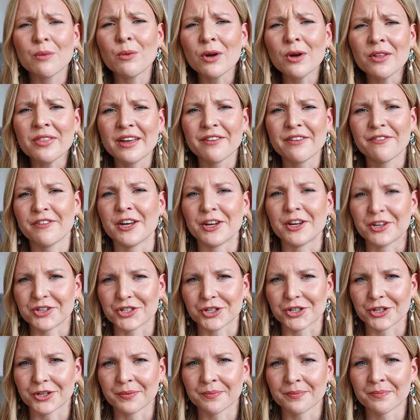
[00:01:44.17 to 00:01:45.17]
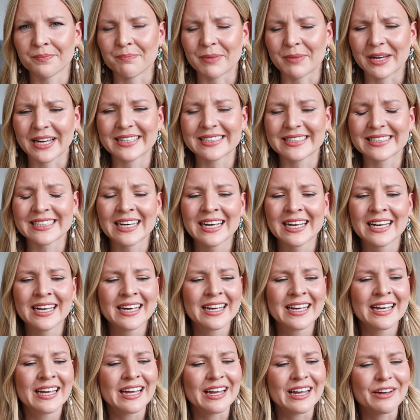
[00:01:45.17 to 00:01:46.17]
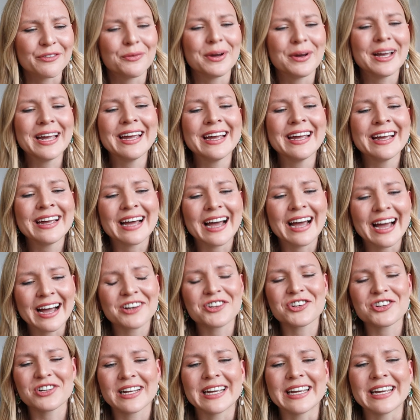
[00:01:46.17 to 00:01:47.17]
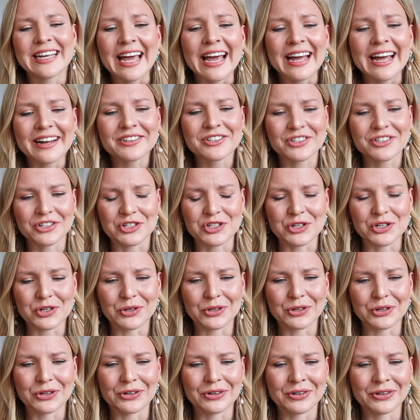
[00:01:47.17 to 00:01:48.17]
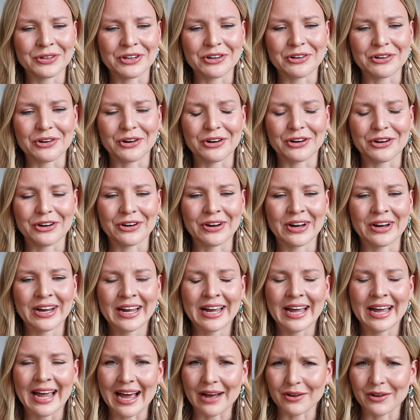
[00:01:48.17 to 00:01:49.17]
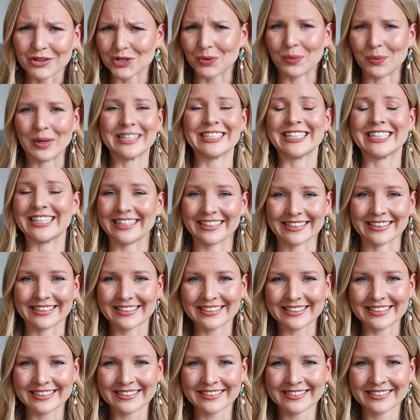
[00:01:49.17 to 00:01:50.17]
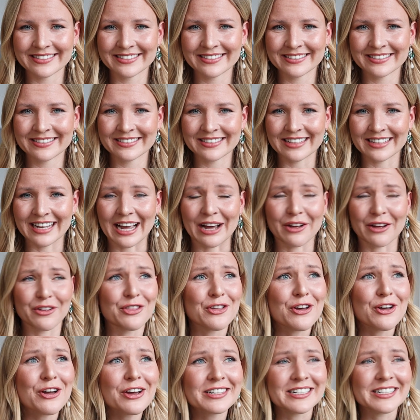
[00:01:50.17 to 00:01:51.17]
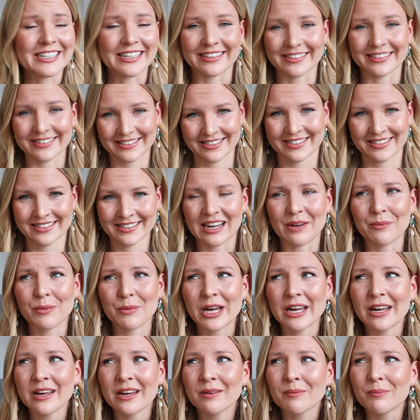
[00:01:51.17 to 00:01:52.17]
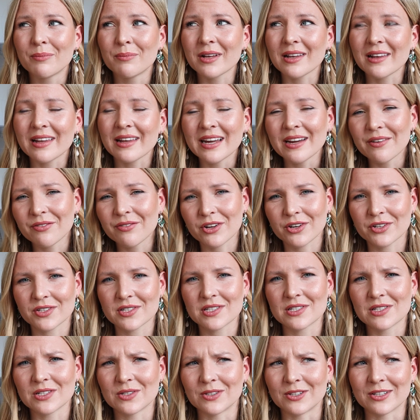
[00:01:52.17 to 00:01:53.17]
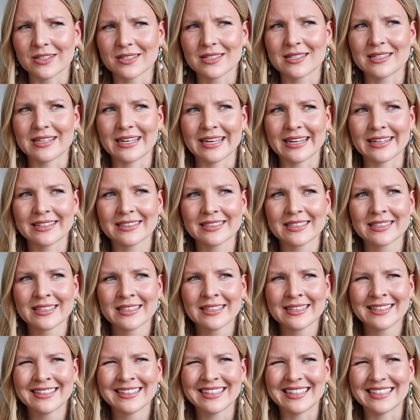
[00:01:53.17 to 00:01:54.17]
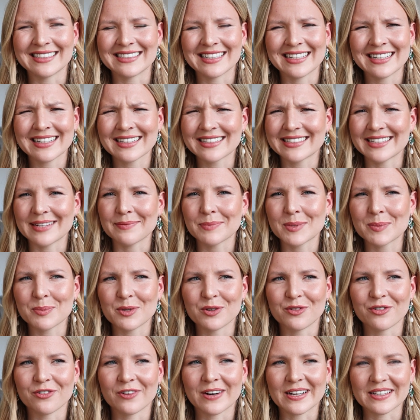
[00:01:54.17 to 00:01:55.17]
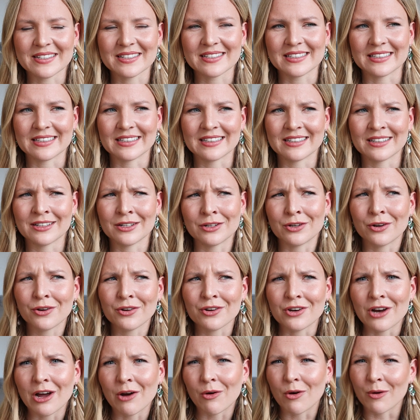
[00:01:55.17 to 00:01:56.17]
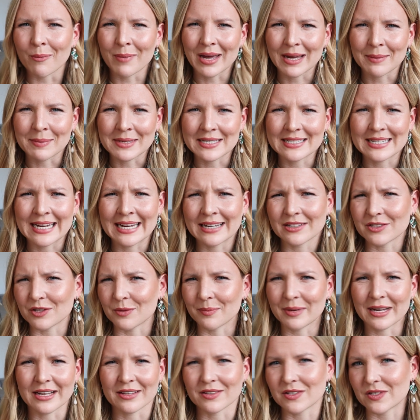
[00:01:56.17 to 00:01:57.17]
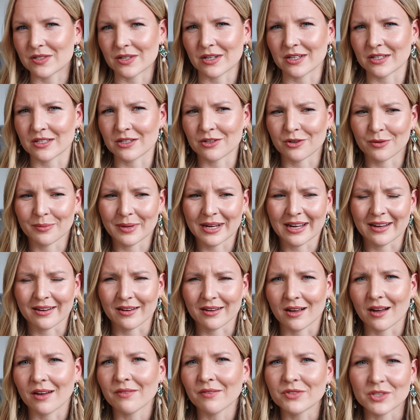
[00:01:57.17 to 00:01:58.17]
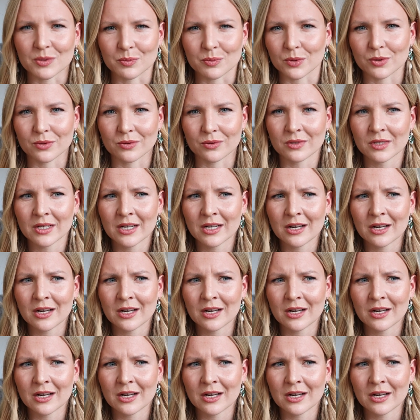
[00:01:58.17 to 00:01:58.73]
I want that for you too, because if we actually get to, our 20s, our 30s, and we believe those thoughts that it's unacceptable for us to not know or make mistakes or be uncertain or be uncomfortable,